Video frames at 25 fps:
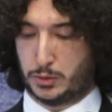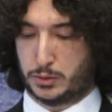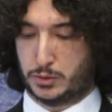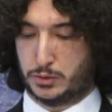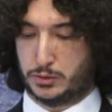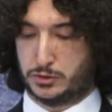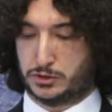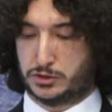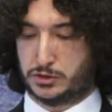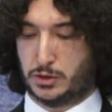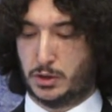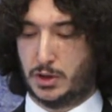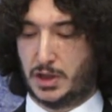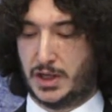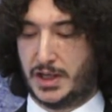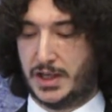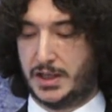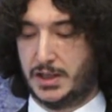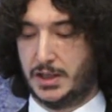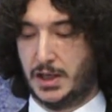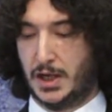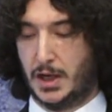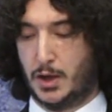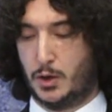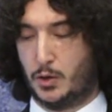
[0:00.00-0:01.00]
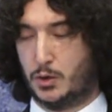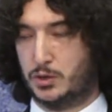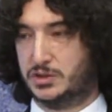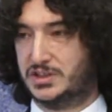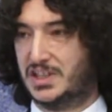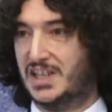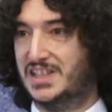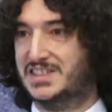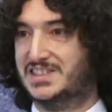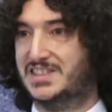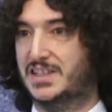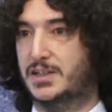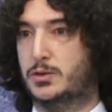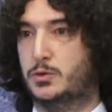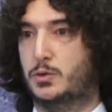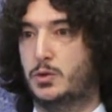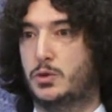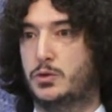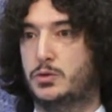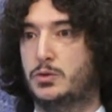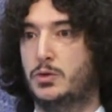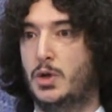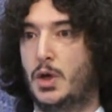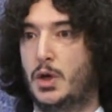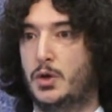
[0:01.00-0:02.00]
To us, that is a
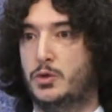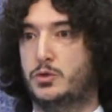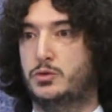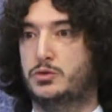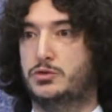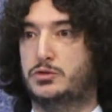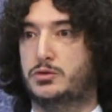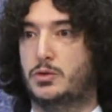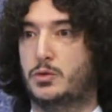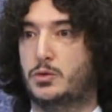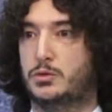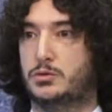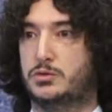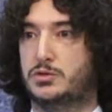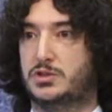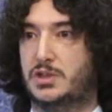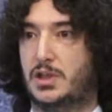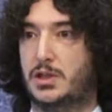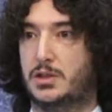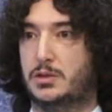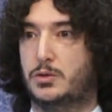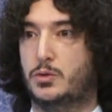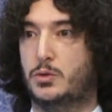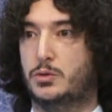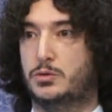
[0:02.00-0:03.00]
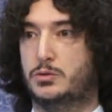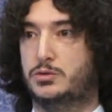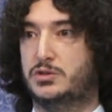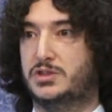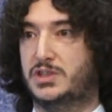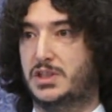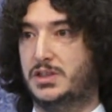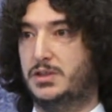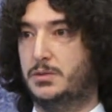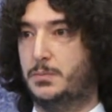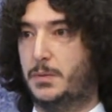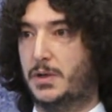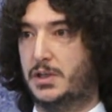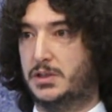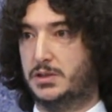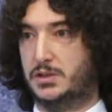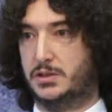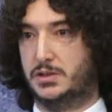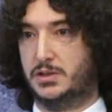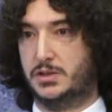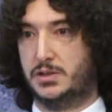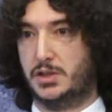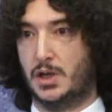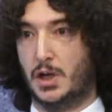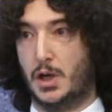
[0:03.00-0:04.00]
horrifying figure. In a few
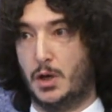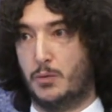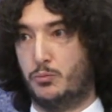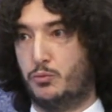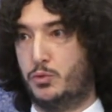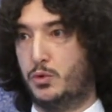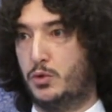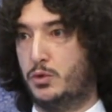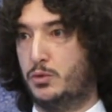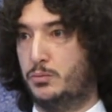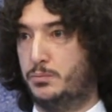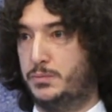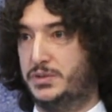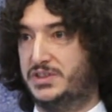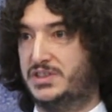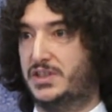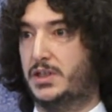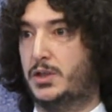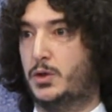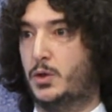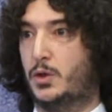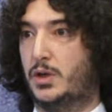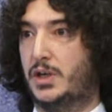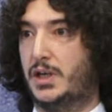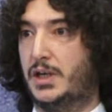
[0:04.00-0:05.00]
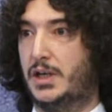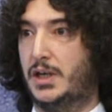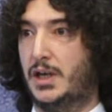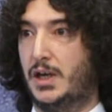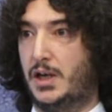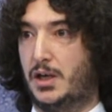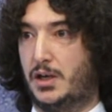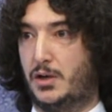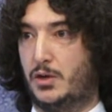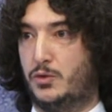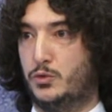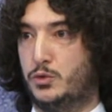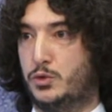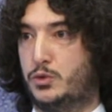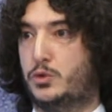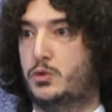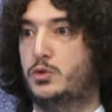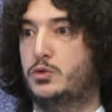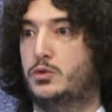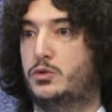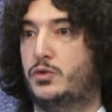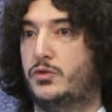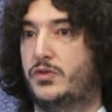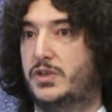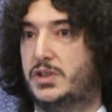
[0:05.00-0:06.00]
minutes, regarding a matter about perceived
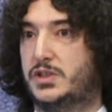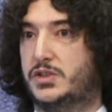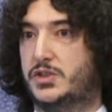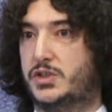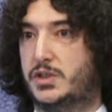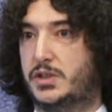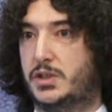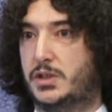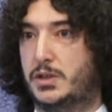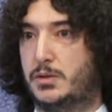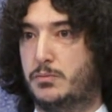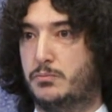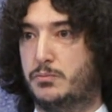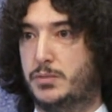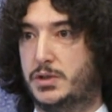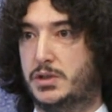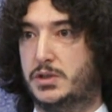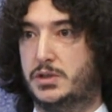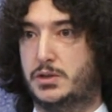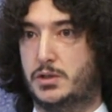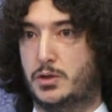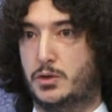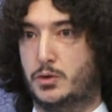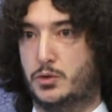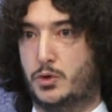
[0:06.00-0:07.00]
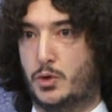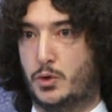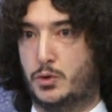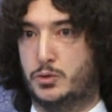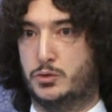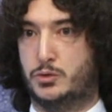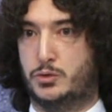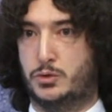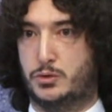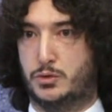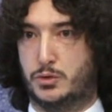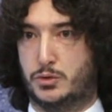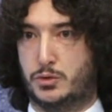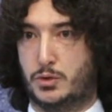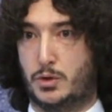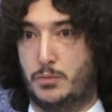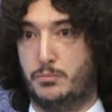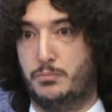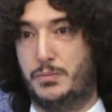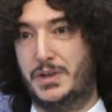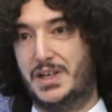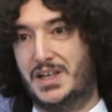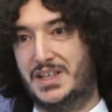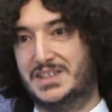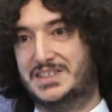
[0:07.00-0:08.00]
future, we believe the sentiment that
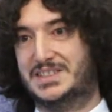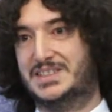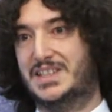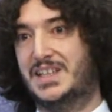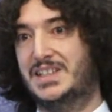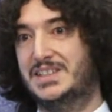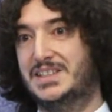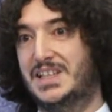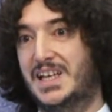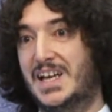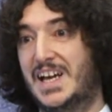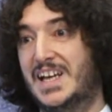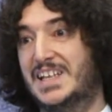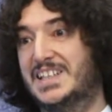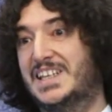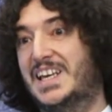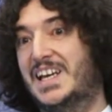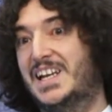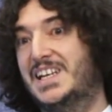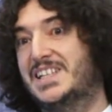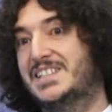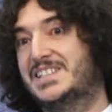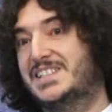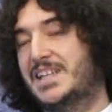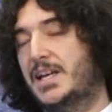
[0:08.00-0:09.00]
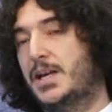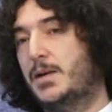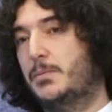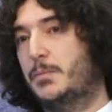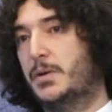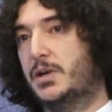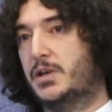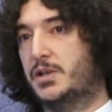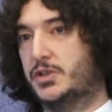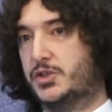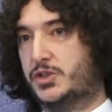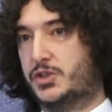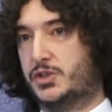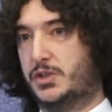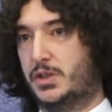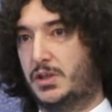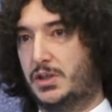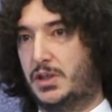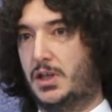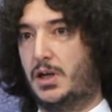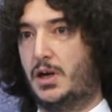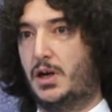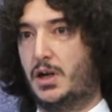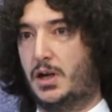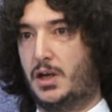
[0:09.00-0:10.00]
we need to do something even more serious
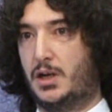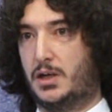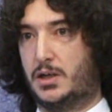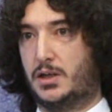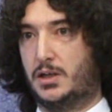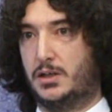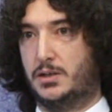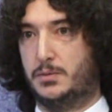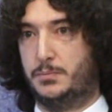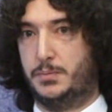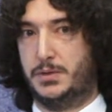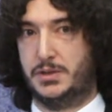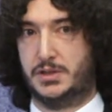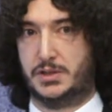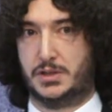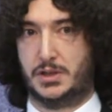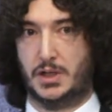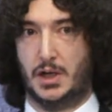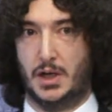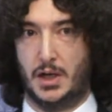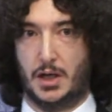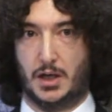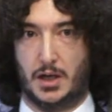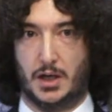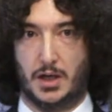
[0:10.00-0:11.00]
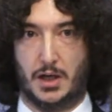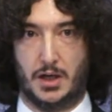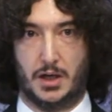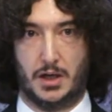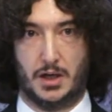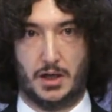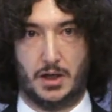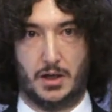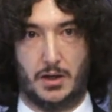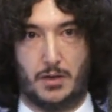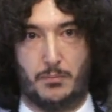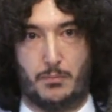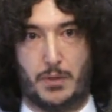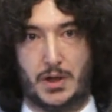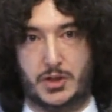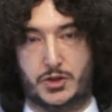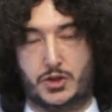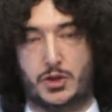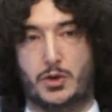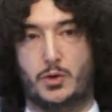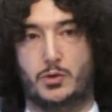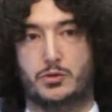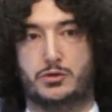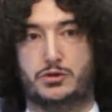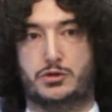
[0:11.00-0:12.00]
about this, we need to build on this first
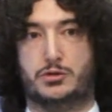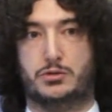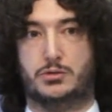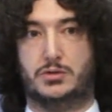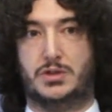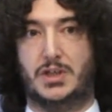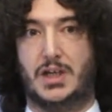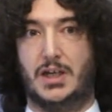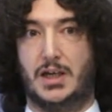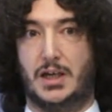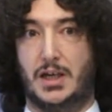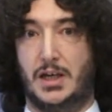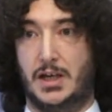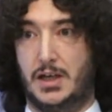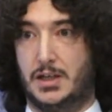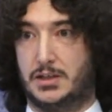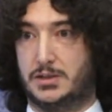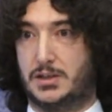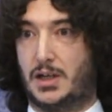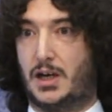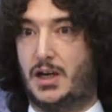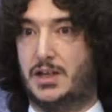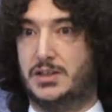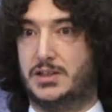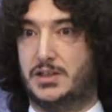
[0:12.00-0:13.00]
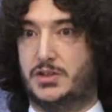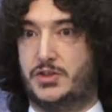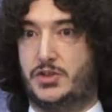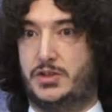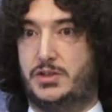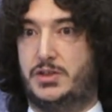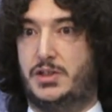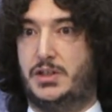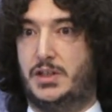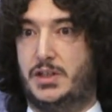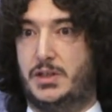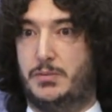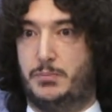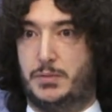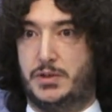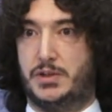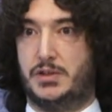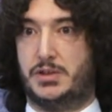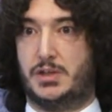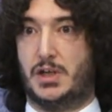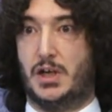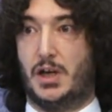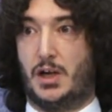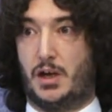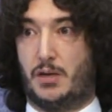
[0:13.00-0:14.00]
building block placed by TUSIAD,
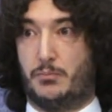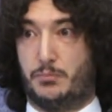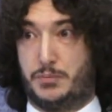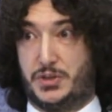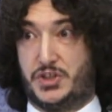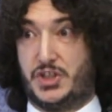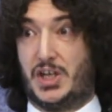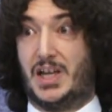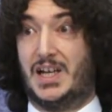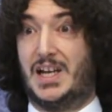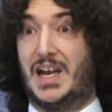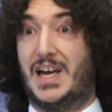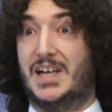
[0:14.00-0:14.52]
will grow.